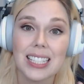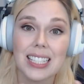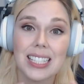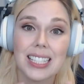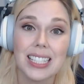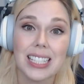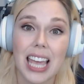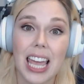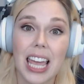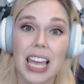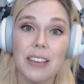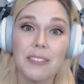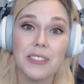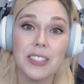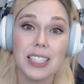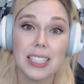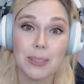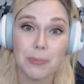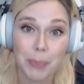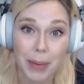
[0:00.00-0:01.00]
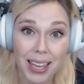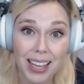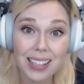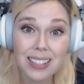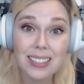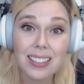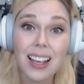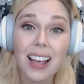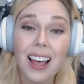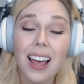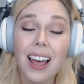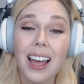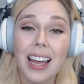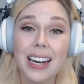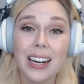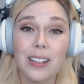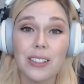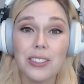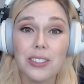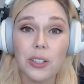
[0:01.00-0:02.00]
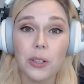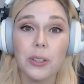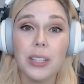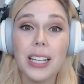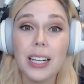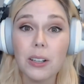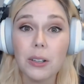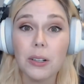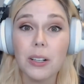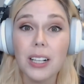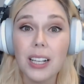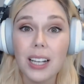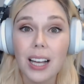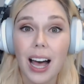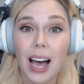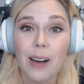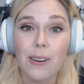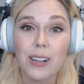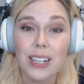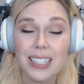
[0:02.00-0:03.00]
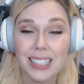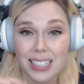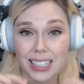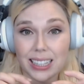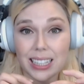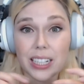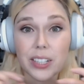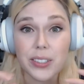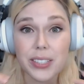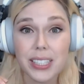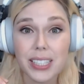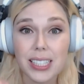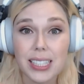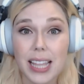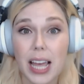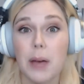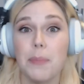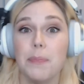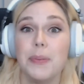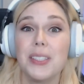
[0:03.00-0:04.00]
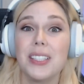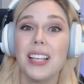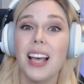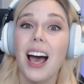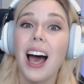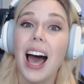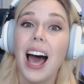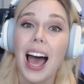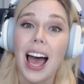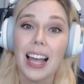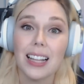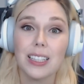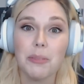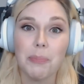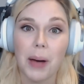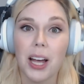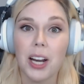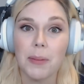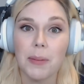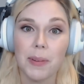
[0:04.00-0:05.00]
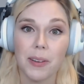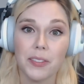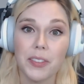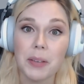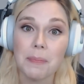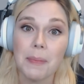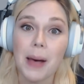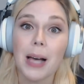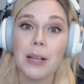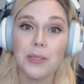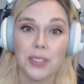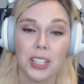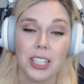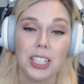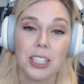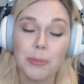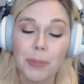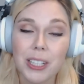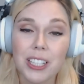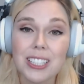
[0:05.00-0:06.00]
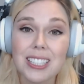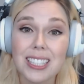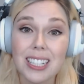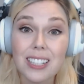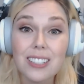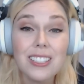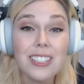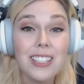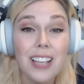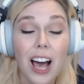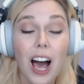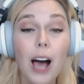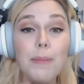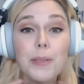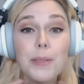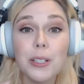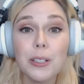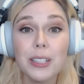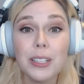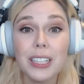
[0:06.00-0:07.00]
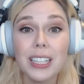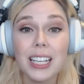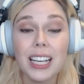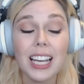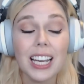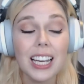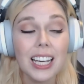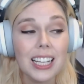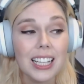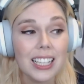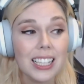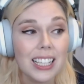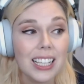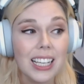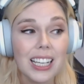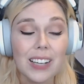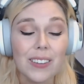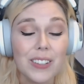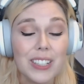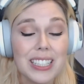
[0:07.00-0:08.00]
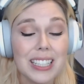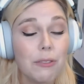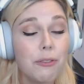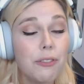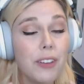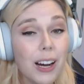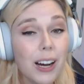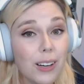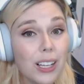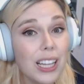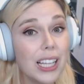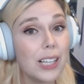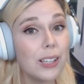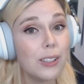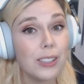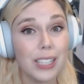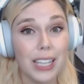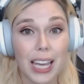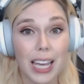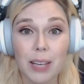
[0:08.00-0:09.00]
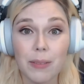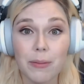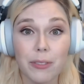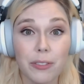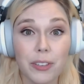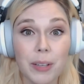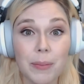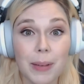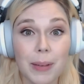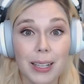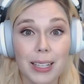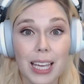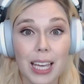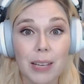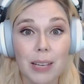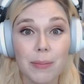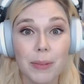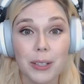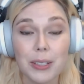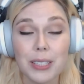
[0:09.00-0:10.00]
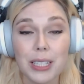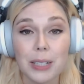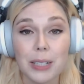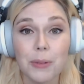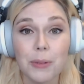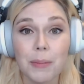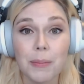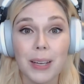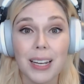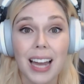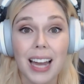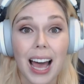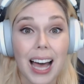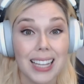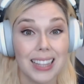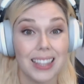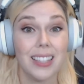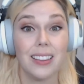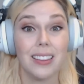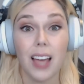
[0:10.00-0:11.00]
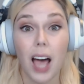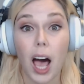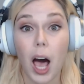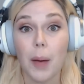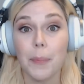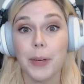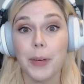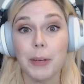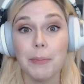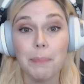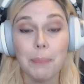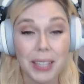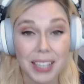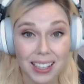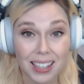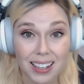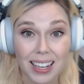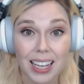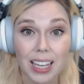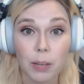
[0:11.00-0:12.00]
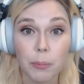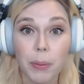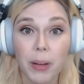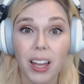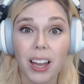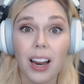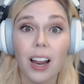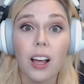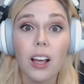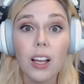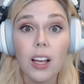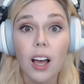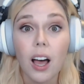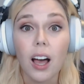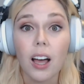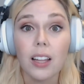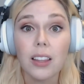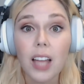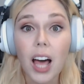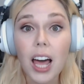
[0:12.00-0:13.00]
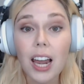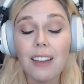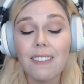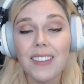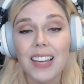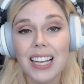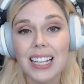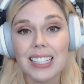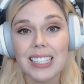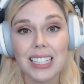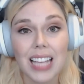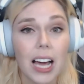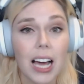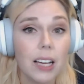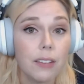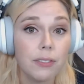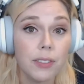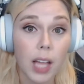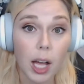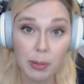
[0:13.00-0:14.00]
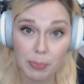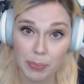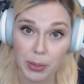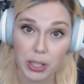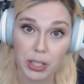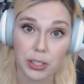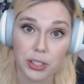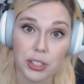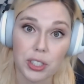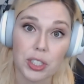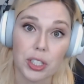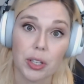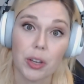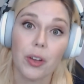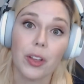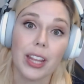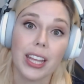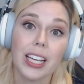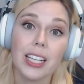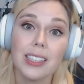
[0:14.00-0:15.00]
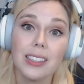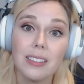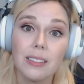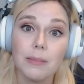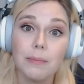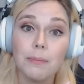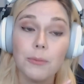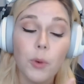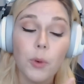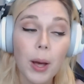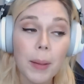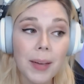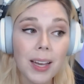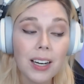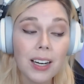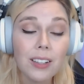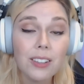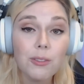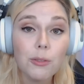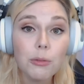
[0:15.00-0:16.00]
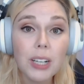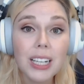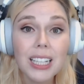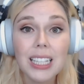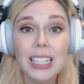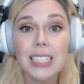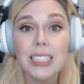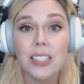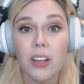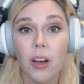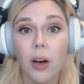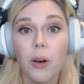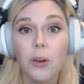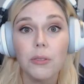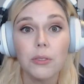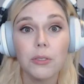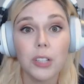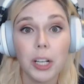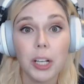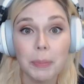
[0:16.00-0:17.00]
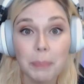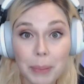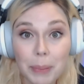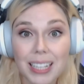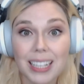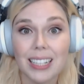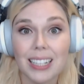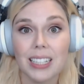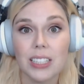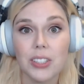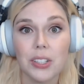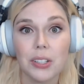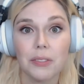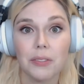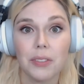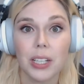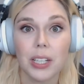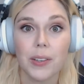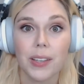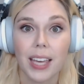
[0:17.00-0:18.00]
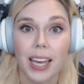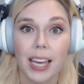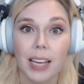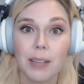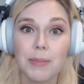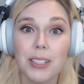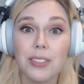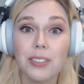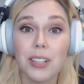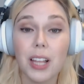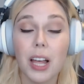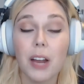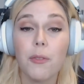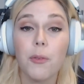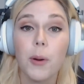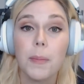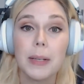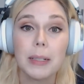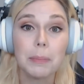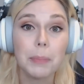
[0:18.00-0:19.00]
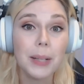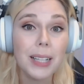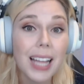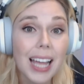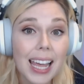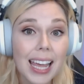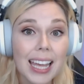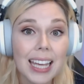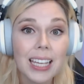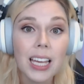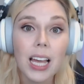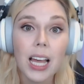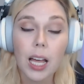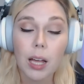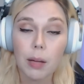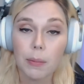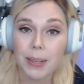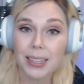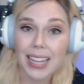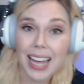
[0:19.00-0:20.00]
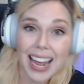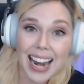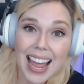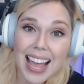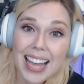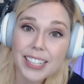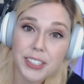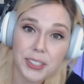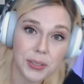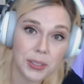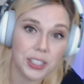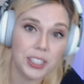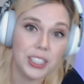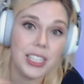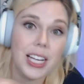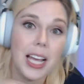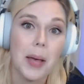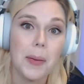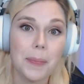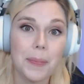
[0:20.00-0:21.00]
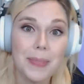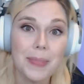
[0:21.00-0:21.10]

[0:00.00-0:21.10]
a safe space and also little i want to say little steps at the bottom of the mountain because there's absolutely I want to say very little game female gamers and women at the top competing, but a lot of it is lack of numbers too. Like women really don't compete into video games. There's a lot of women playing, but that extra step